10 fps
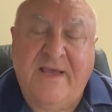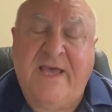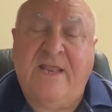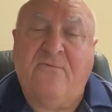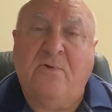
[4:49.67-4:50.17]

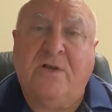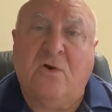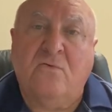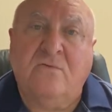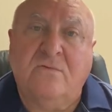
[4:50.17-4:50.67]
And if we
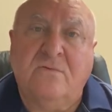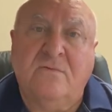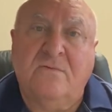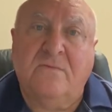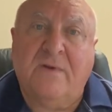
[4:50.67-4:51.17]
don't
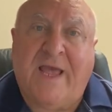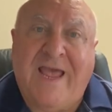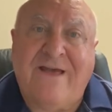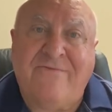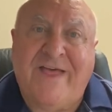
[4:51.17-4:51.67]

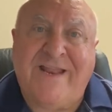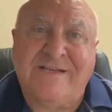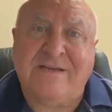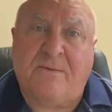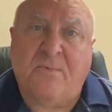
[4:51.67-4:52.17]
have that
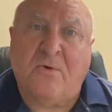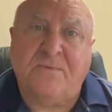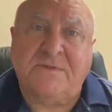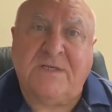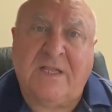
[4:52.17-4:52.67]
as our
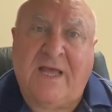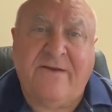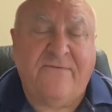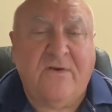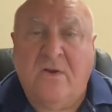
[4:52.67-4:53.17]
purpose in life,